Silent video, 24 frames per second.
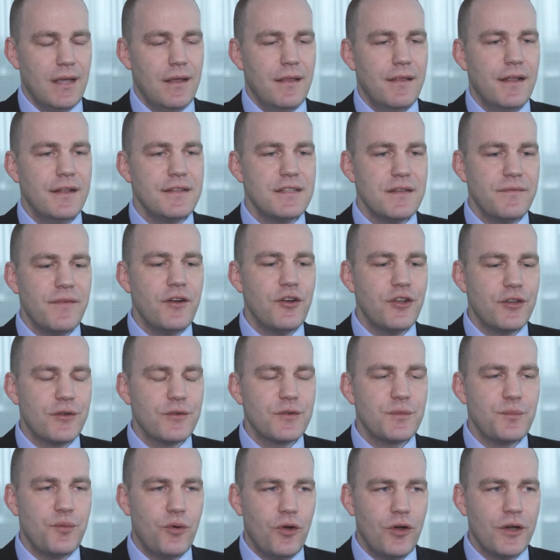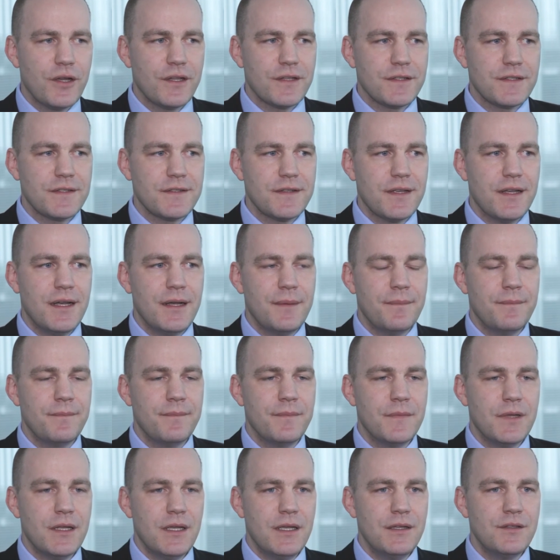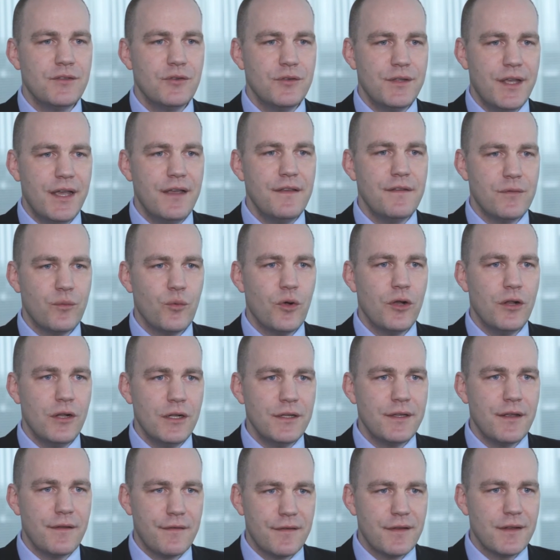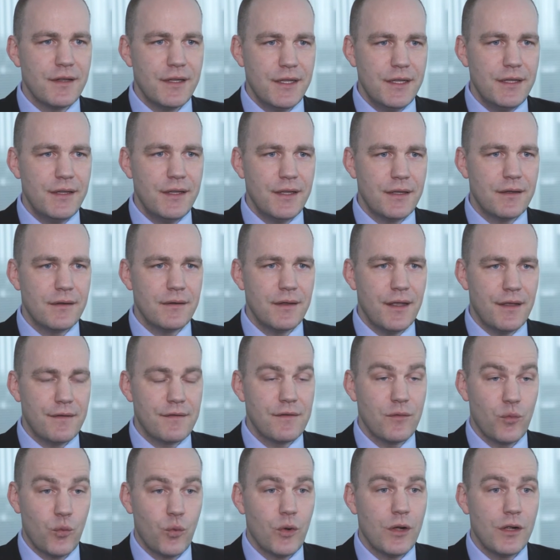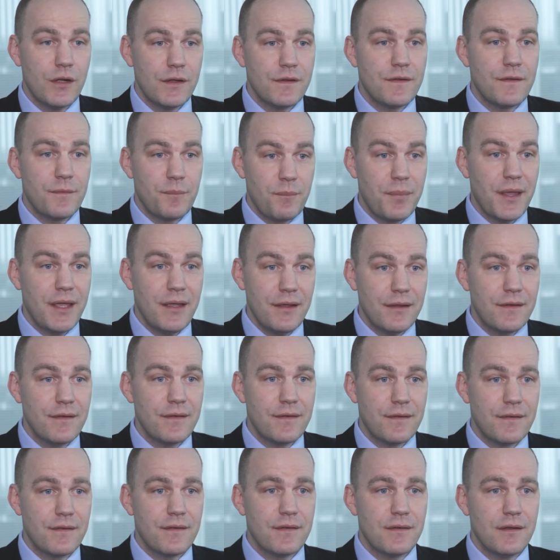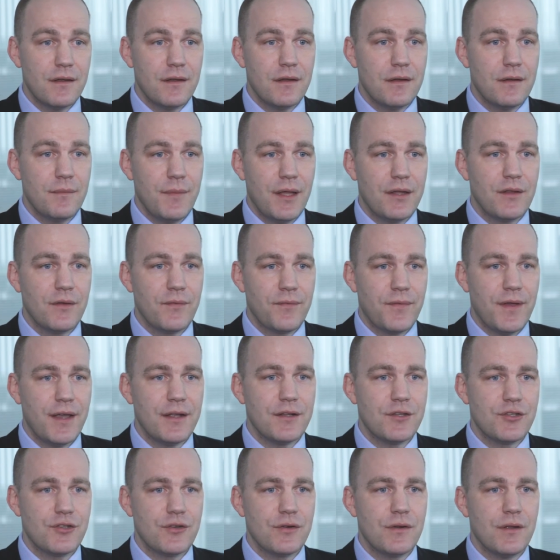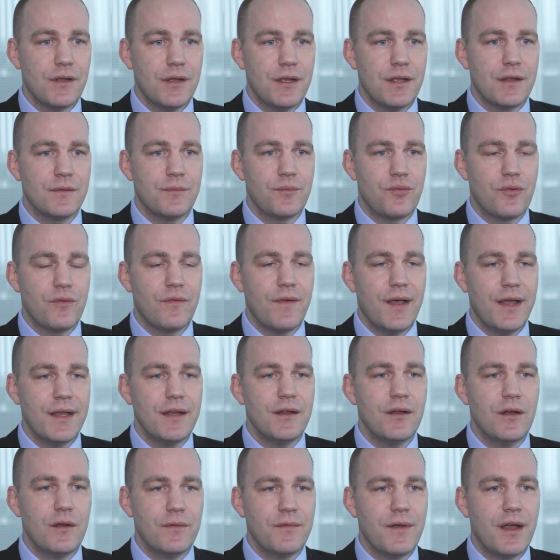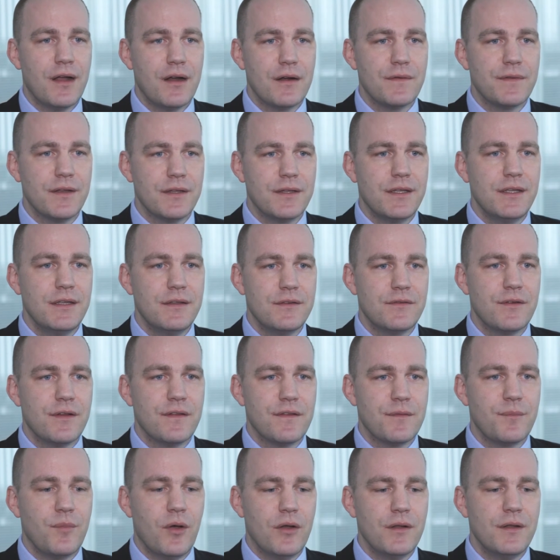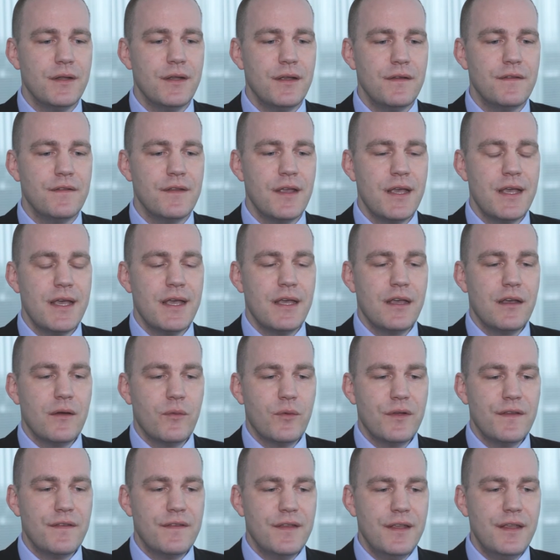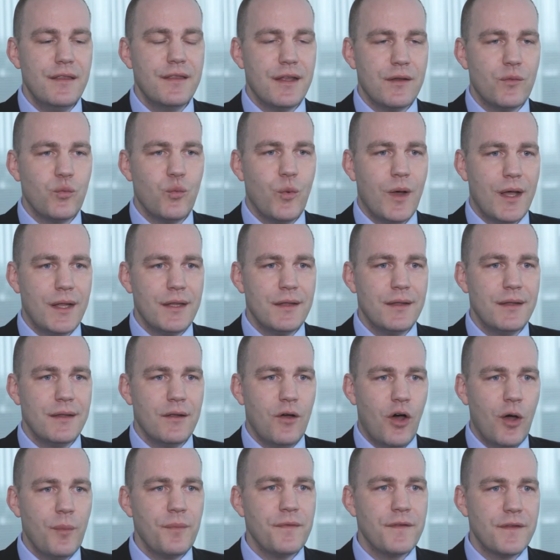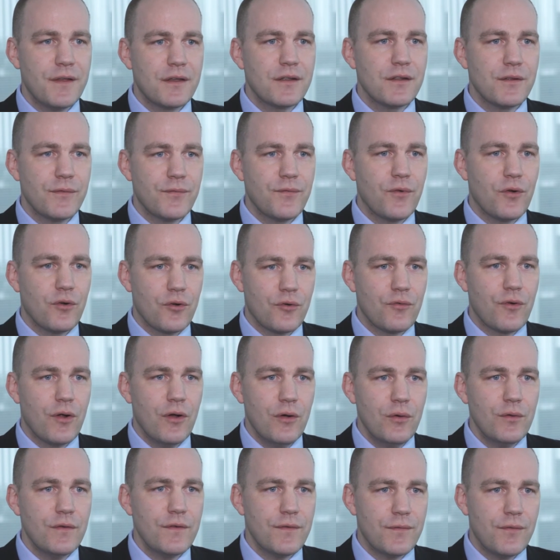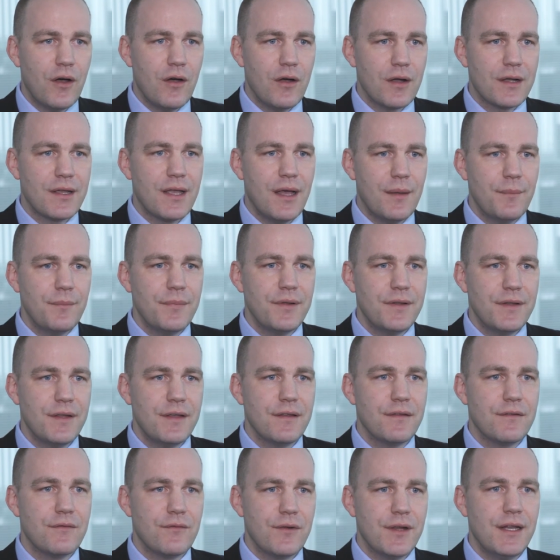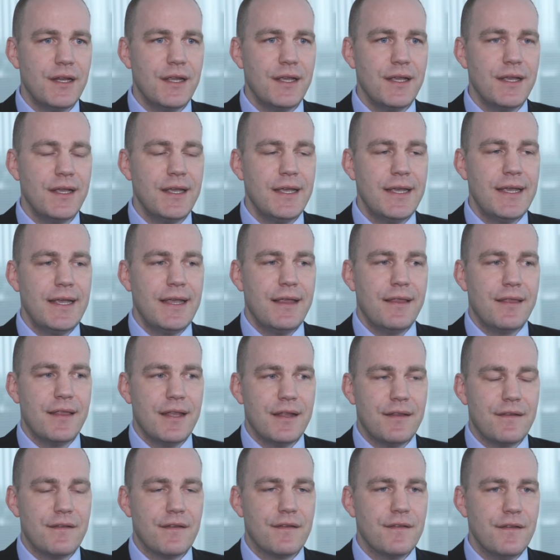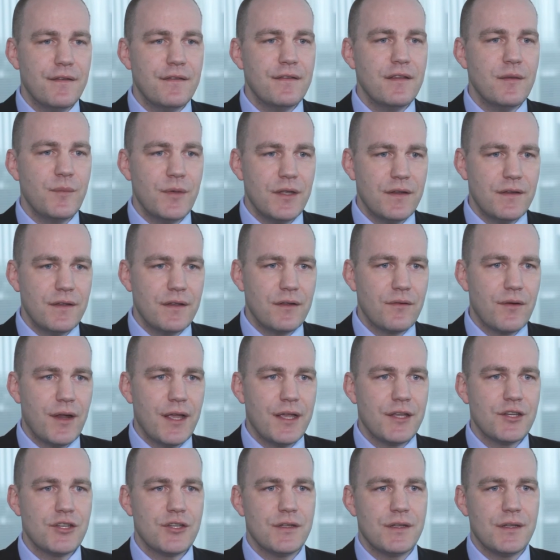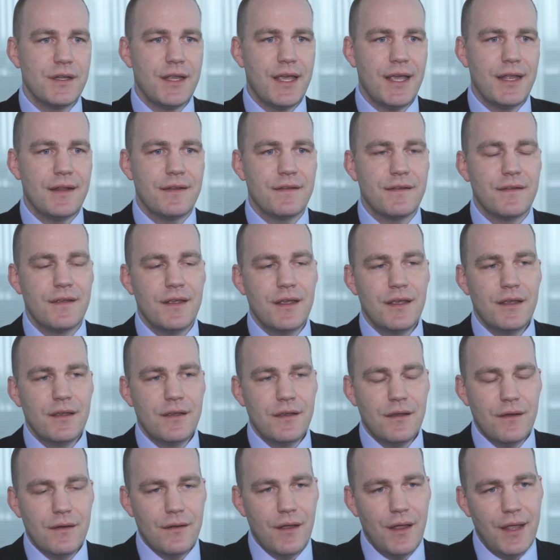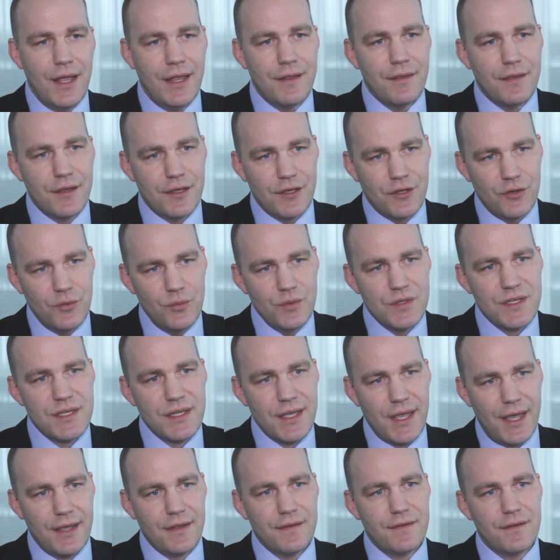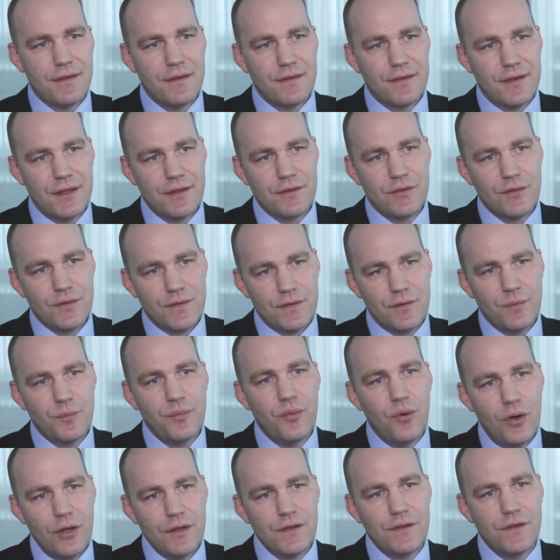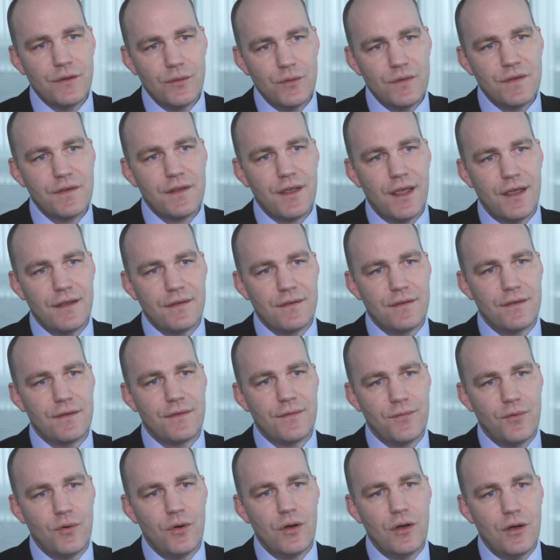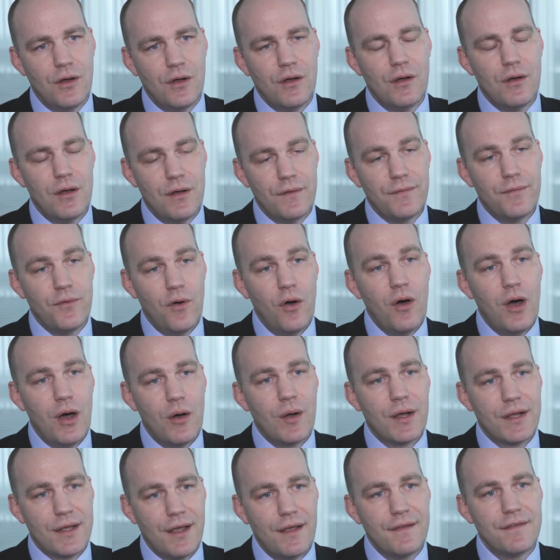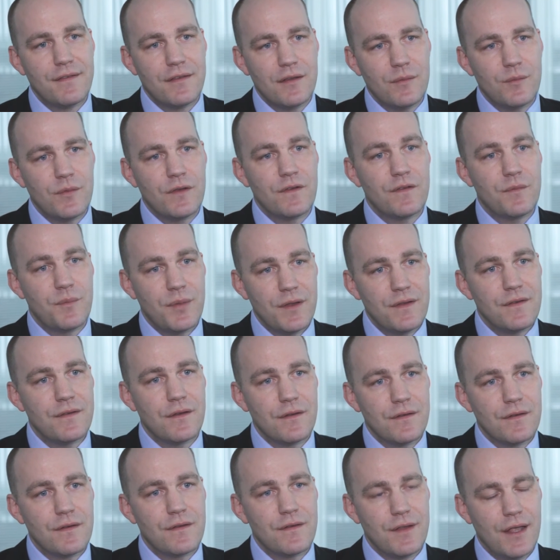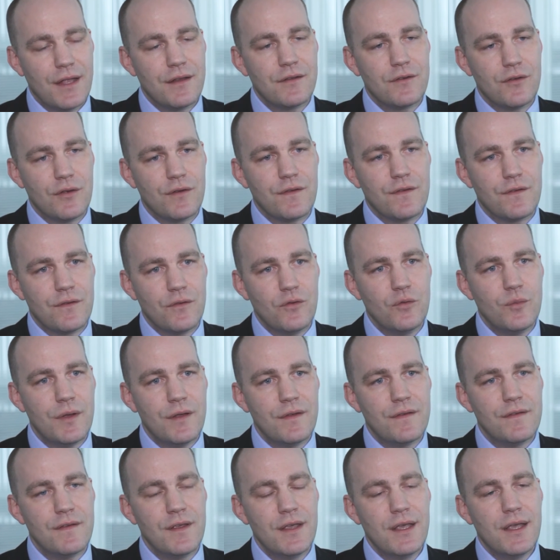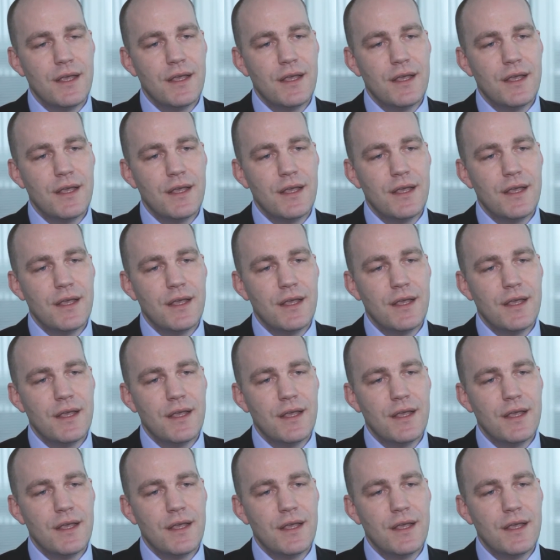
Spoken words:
That's a very good point. In today's world, as the world's biggest manufacturer and provider of RFID transponders, we see that one obstacle for growth for our company is really that the system integration and the use cases and to support use cases for our customers, businesses and consumers